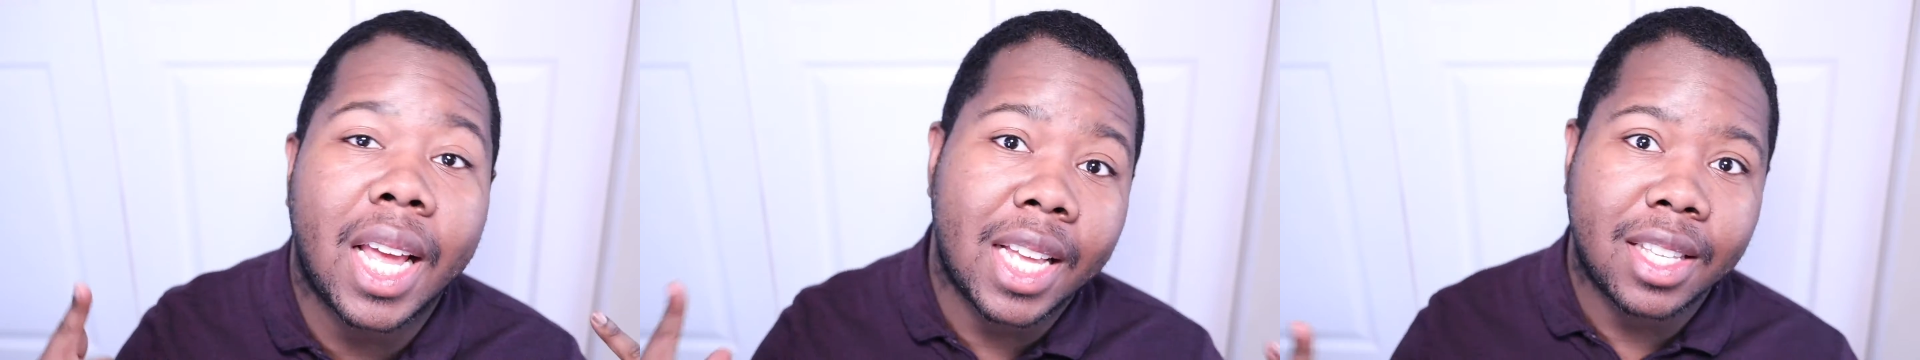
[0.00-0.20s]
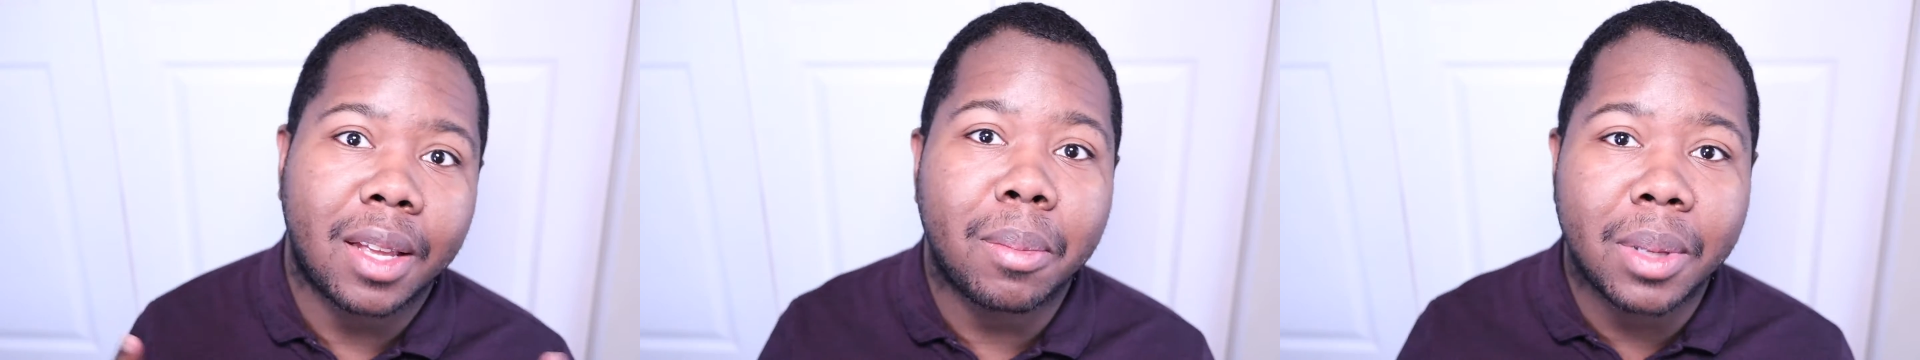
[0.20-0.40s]

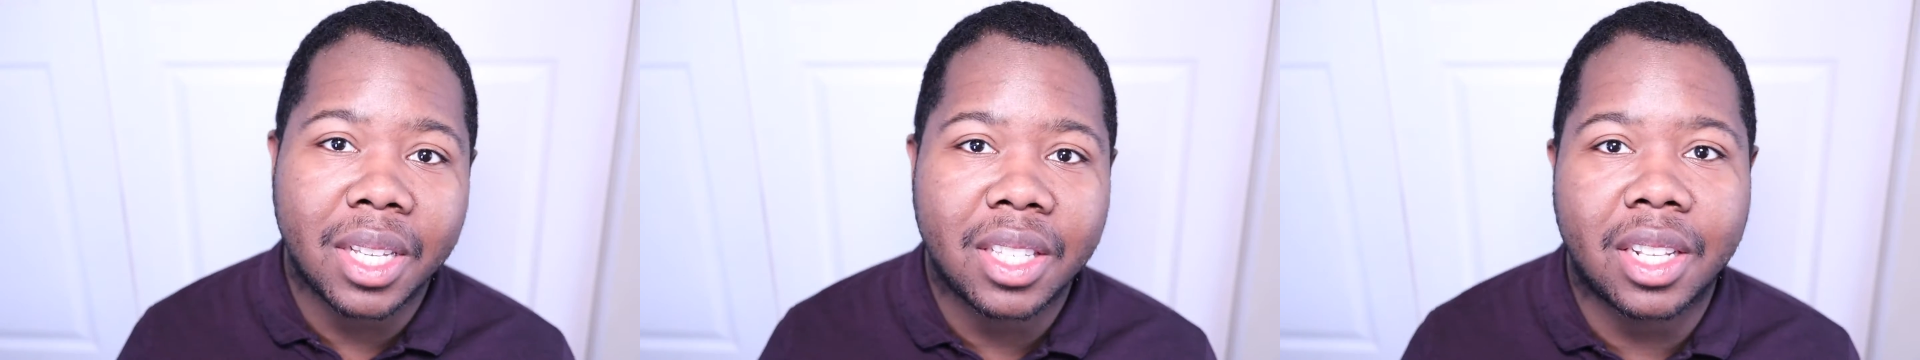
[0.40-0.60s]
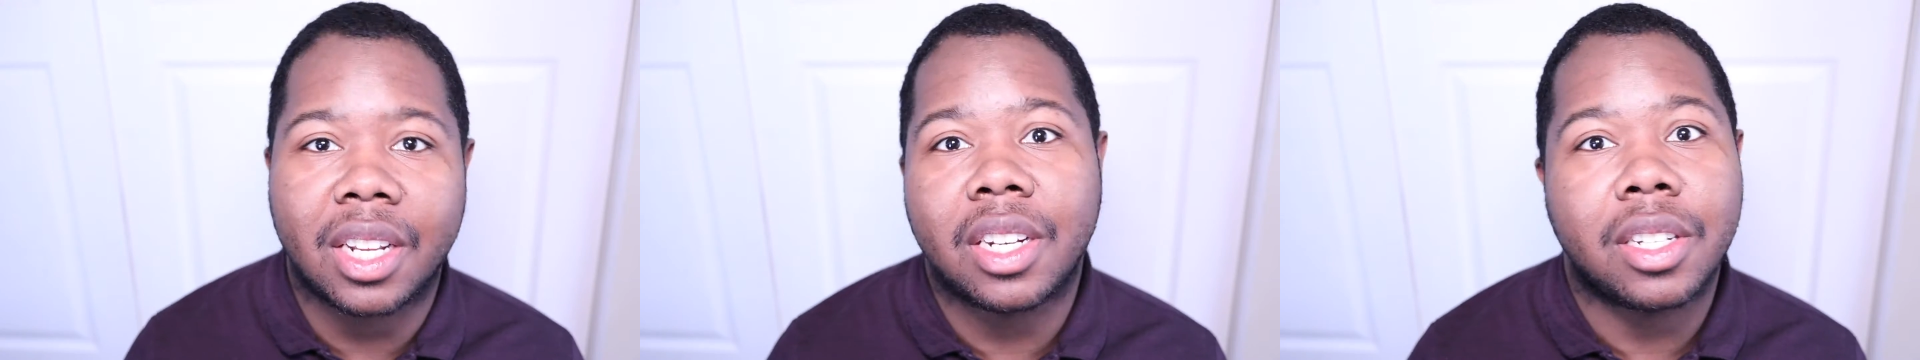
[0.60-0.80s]
as I'm
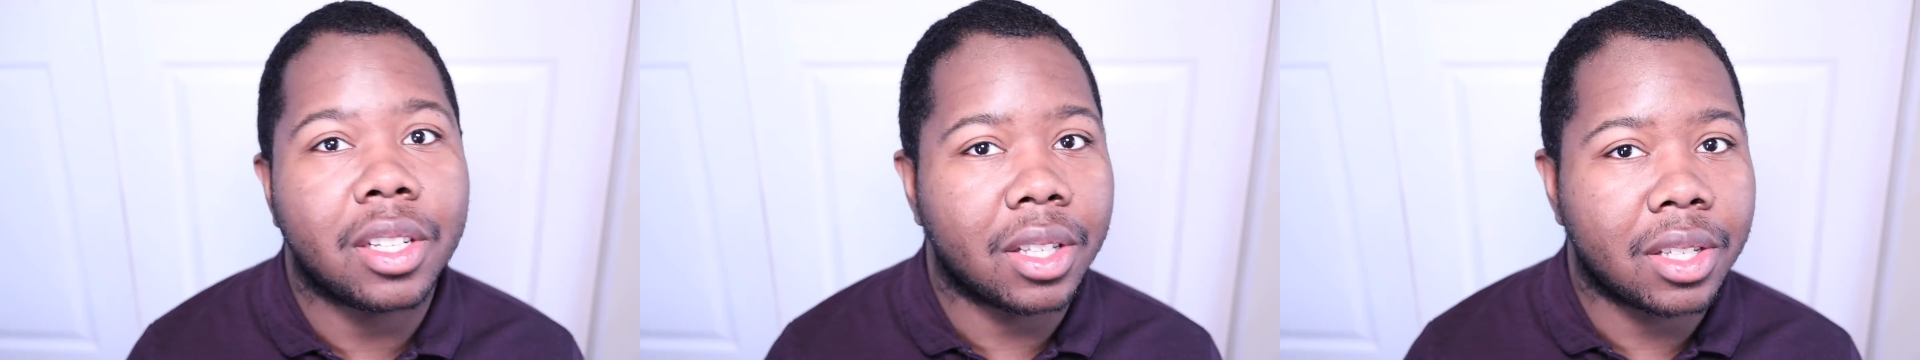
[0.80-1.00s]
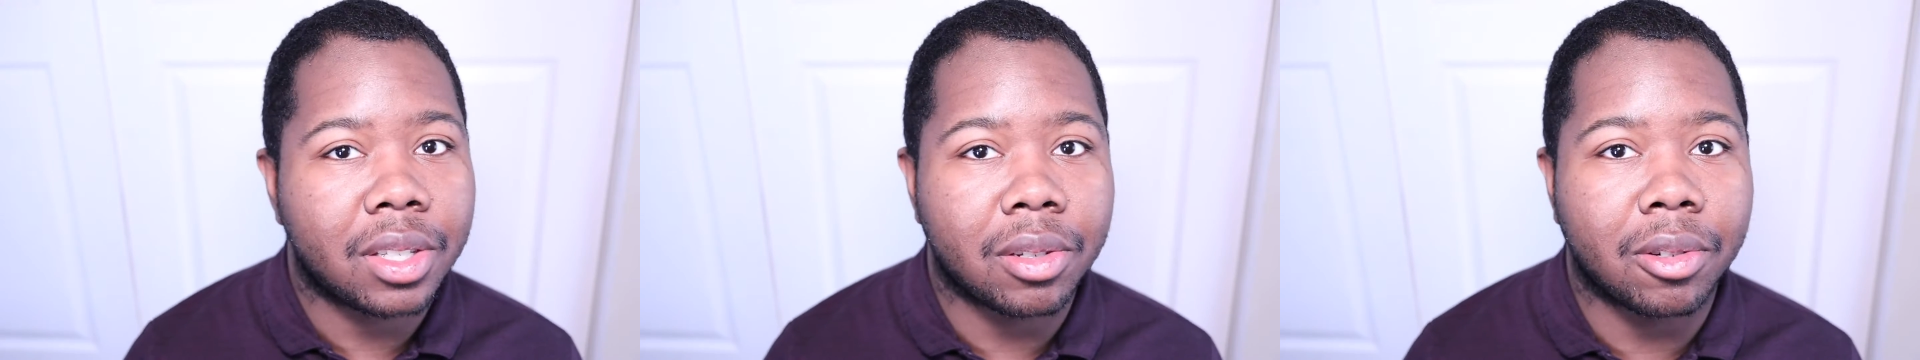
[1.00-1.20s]
listening to
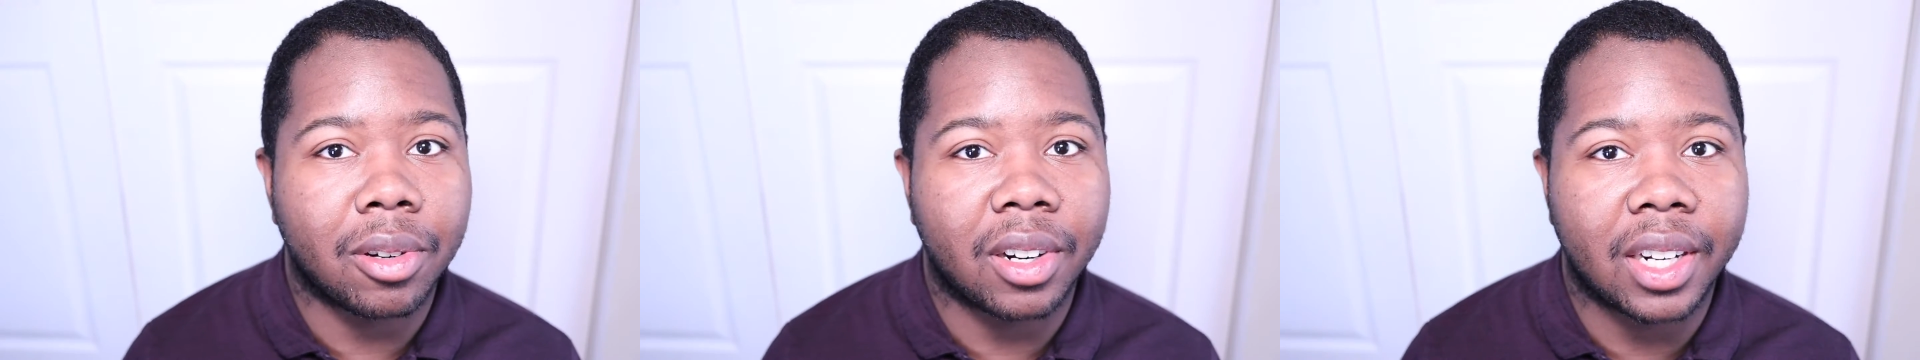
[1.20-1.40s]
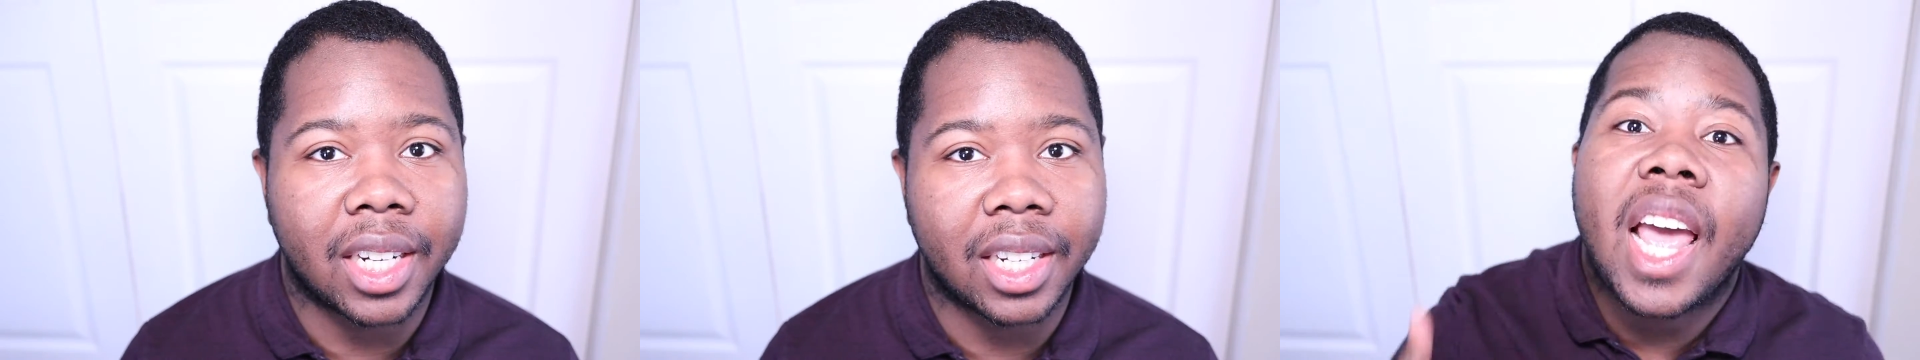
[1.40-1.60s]
the
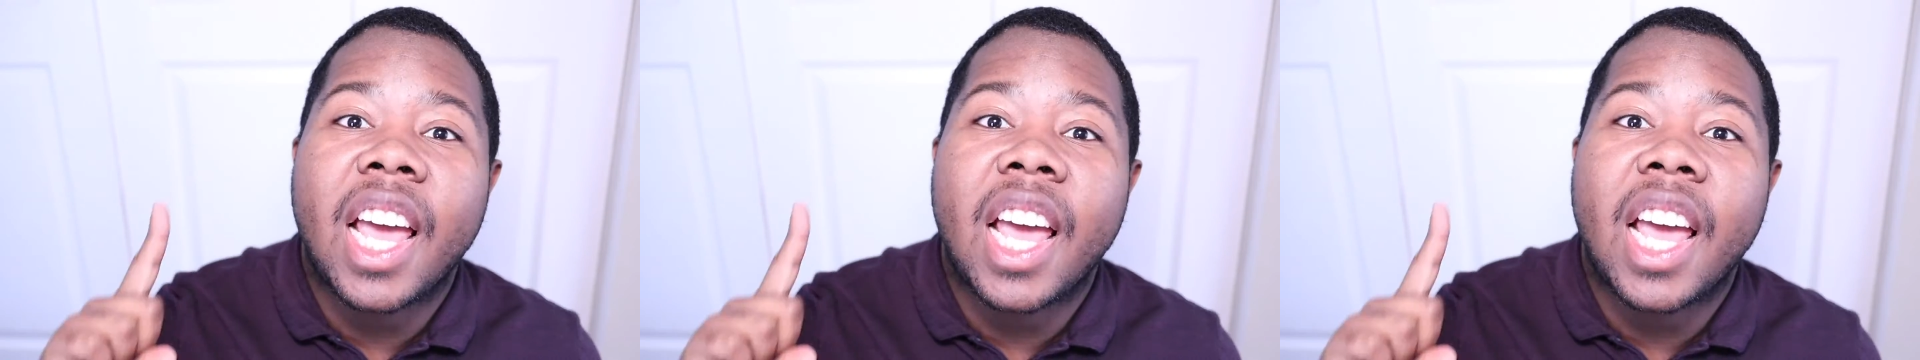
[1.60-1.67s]
story.